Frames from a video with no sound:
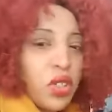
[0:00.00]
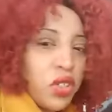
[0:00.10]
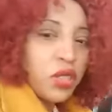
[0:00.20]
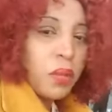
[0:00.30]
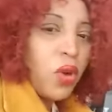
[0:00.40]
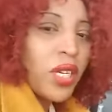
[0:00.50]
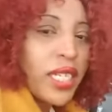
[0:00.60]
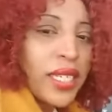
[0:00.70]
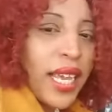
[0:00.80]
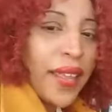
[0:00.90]
So good
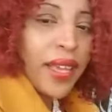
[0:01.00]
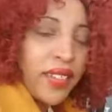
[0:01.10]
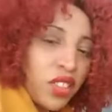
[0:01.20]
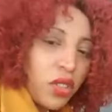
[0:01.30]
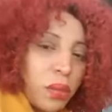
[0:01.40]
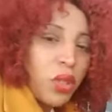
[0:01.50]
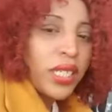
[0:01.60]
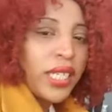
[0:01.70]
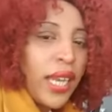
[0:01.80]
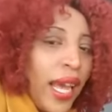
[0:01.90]
morning, Kenyans. Good
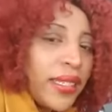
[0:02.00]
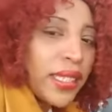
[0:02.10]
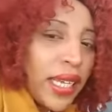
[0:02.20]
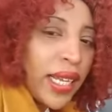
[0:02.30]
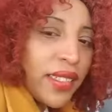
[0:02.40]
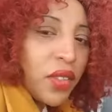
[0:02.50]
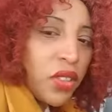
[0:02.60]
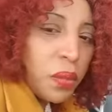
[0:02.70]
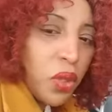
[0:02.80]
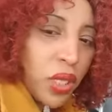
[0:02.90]
morning, Londoners.
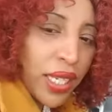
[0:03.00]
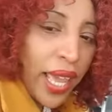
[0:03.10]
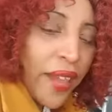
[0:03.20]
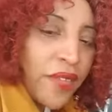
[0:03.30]
Good morning,